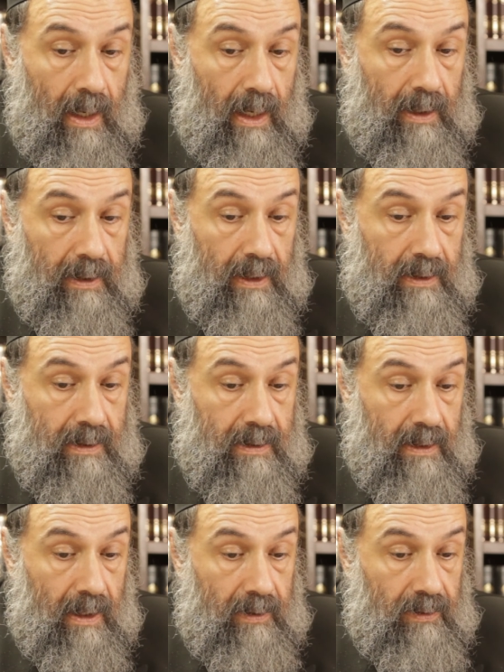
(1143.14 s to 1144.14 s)
And I
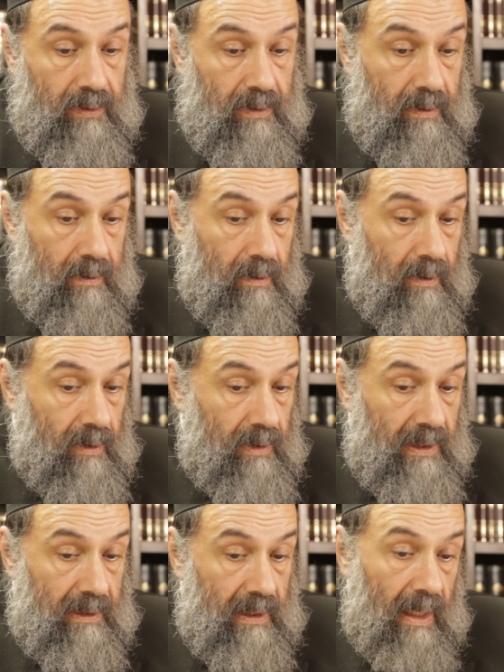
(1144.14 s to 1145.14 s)
said
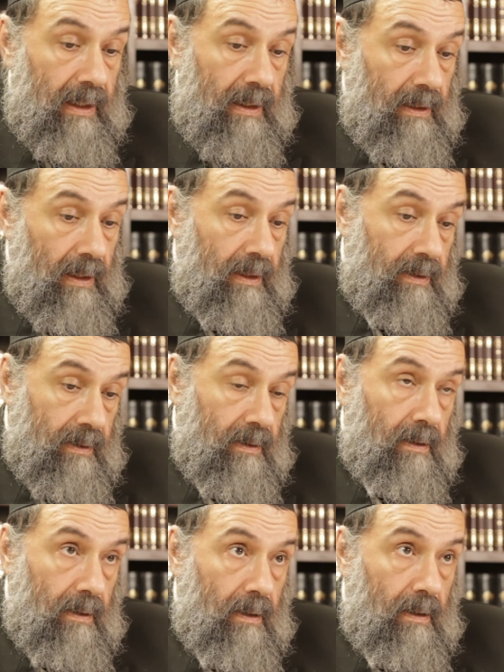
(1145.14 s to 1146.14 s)
that I cannot,
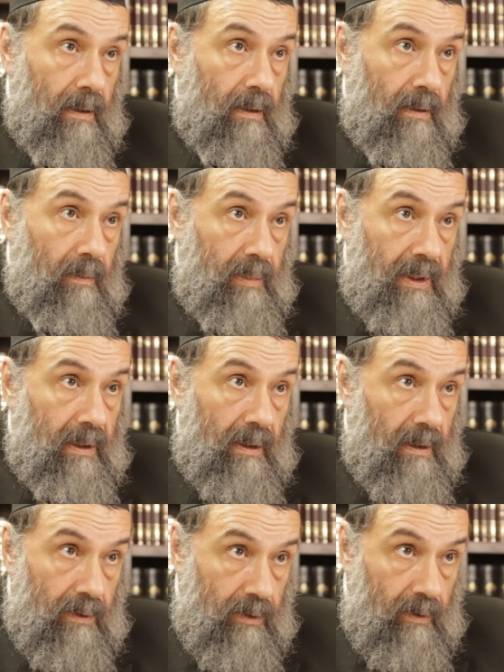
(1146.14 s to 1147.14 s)

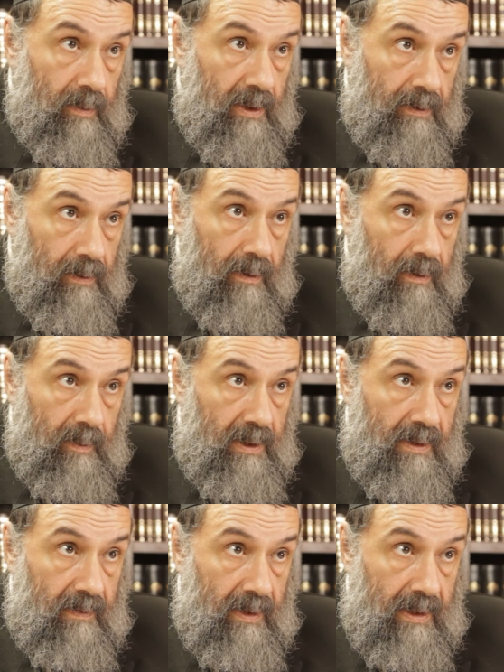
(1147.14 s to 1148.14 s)
being a Shomer Torah
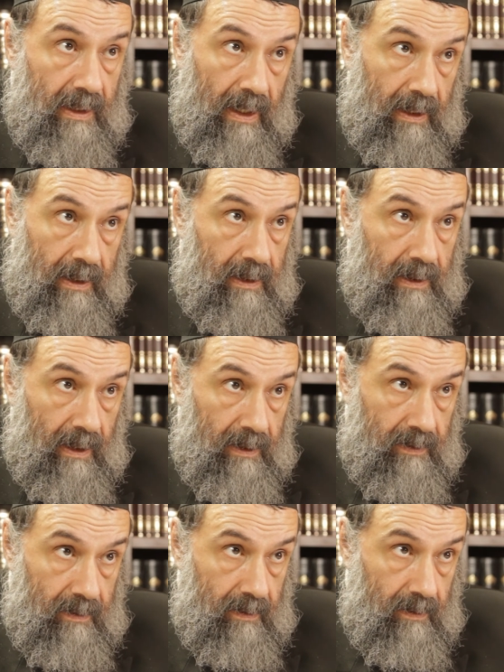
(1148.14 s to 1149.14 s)
mitzvahs, I
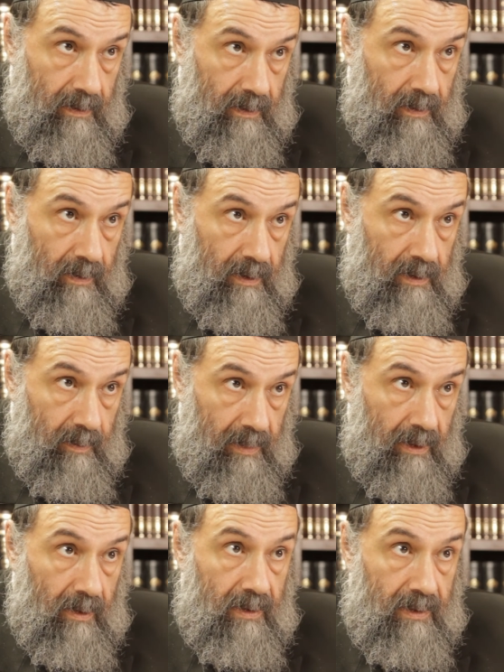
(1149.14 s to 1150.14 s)
cannot do it,
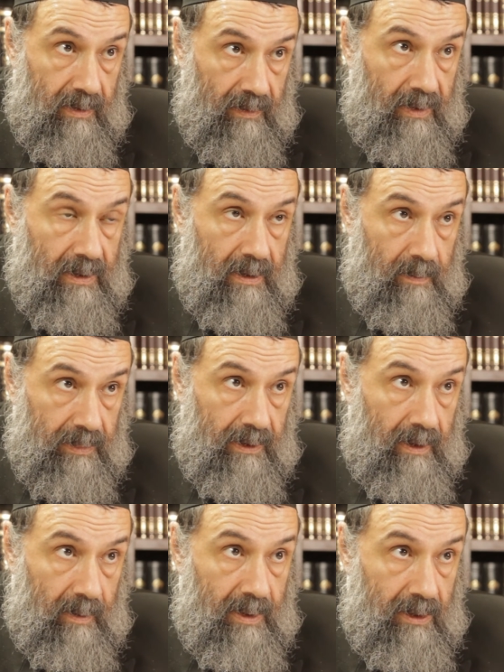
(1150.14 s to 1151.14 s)
because there is a
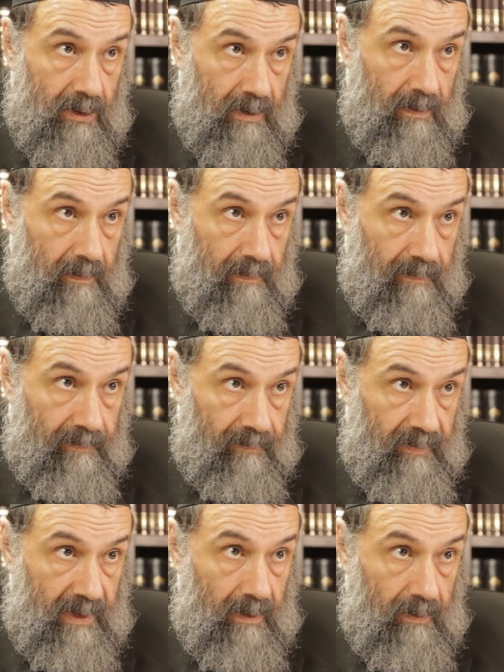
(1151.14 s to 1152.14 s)
prohibition
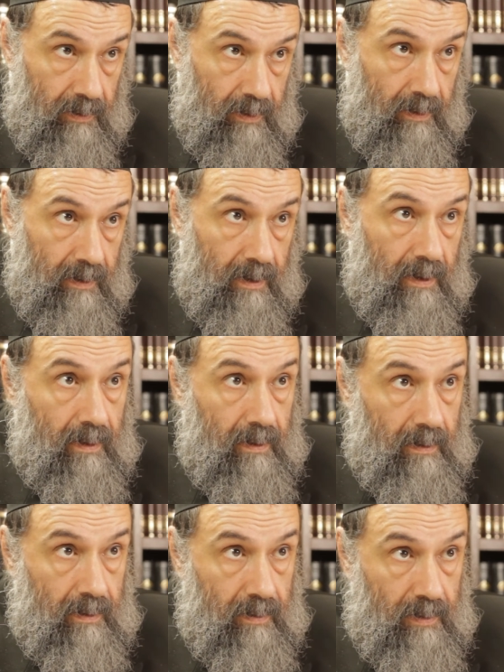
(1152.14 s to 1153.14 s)
in Torah
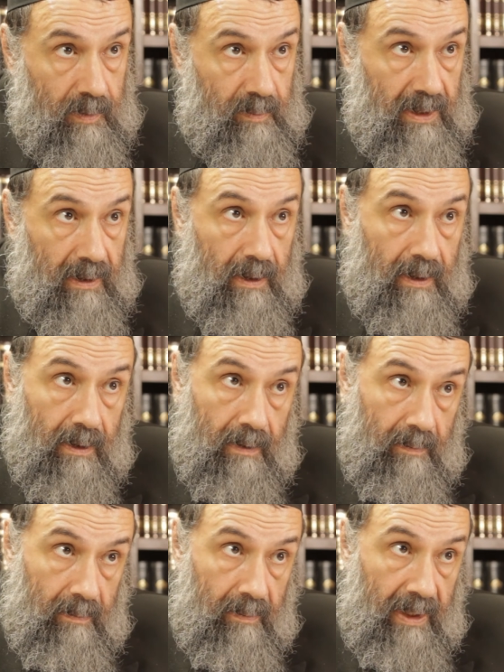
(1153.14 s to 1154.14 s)
to speak
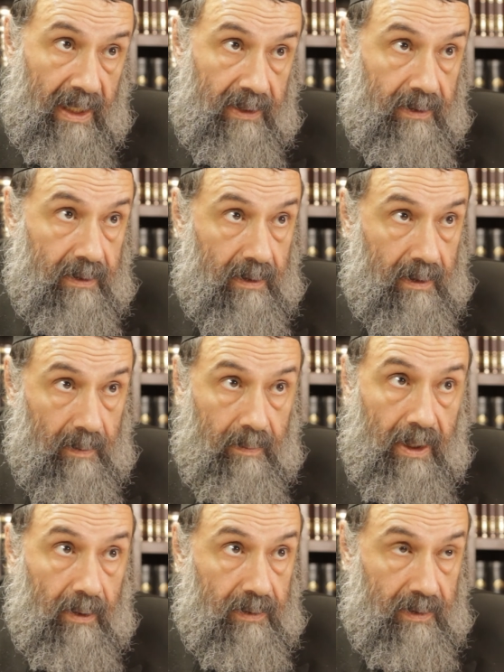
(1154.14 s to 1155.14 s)
bad
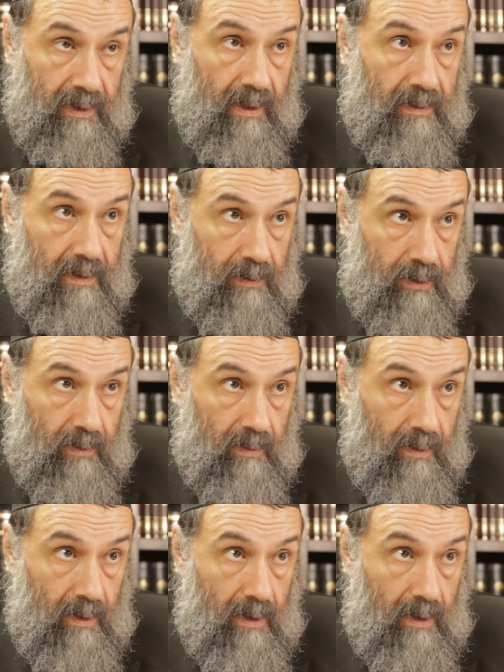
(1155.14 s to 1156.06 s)
about another Jew.